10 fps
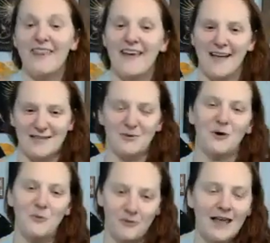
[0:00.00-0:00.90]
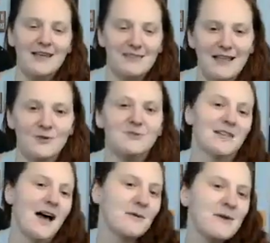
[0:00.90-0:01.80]
And then that's where like they lose a
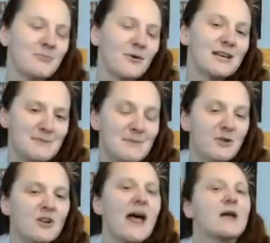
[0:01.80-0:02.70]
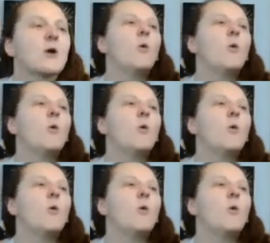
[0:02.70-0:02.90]
lot of people, because people are like,